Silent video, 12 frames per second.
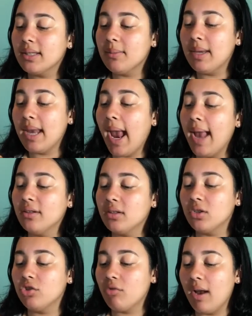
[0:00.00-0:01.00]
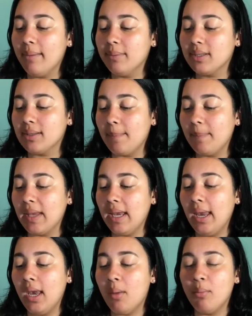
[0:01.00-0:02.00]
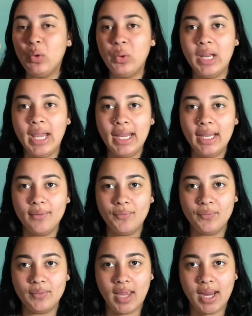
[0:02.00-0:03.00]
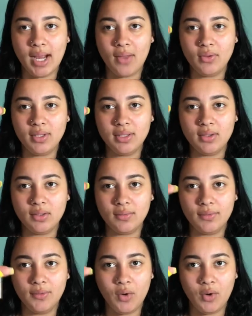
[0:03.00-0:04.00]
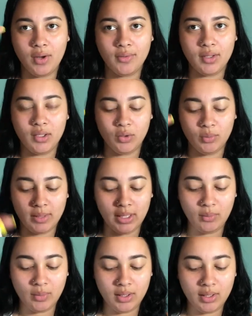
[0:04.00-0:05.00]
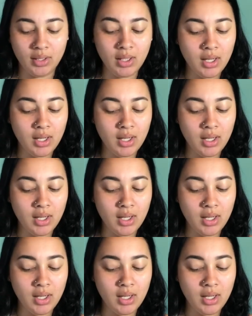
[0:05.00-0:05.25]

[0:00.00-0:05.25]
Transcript: Enhancer Drops in Moonlight. I got this in Sephora, the little mini one.